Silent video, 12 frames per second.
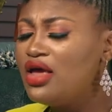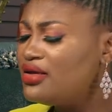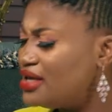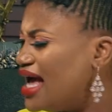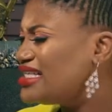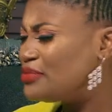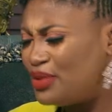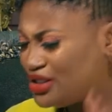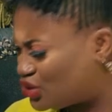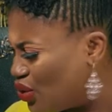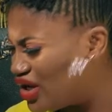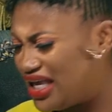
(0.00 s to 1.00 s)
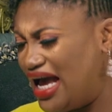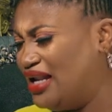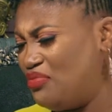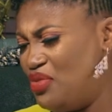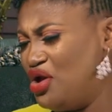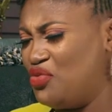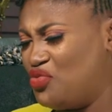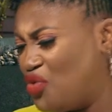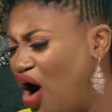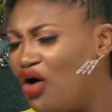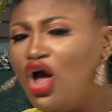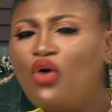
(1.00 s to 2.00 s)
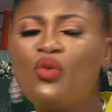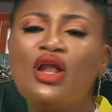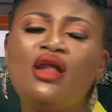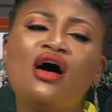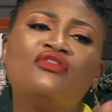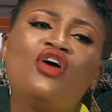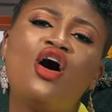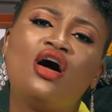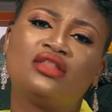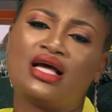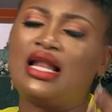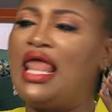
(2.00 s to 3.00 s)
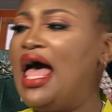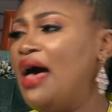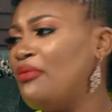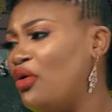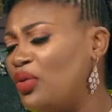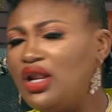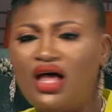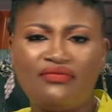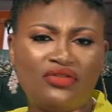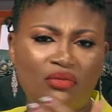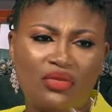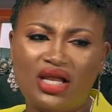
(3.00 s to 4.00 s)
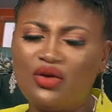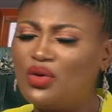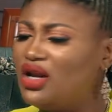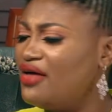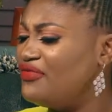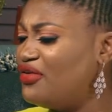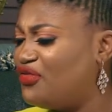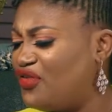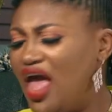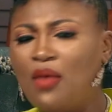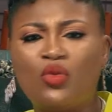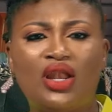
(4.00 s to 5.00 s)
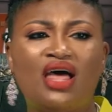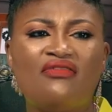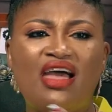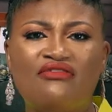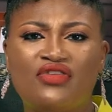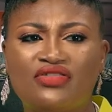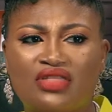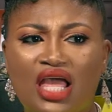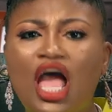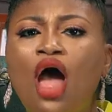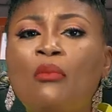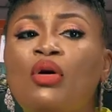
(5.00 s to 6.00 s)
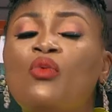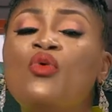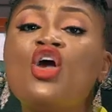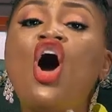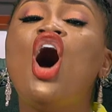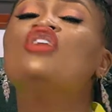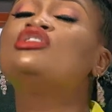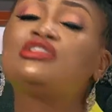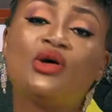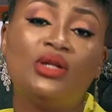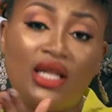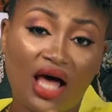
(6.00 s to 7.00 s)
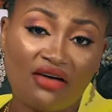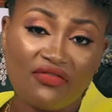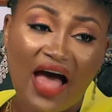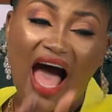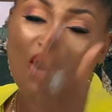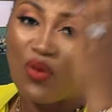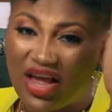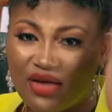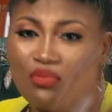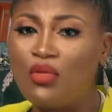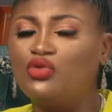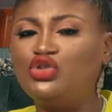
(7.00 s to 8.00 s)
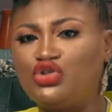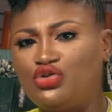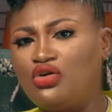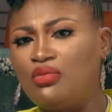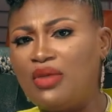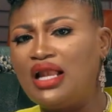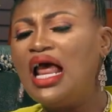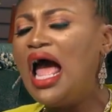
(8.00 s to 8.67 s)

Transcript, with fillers: Yes, please don't get me wrong. We love all the glamour. We love the money. We love the fame. We love everything. But we also love our emotional man.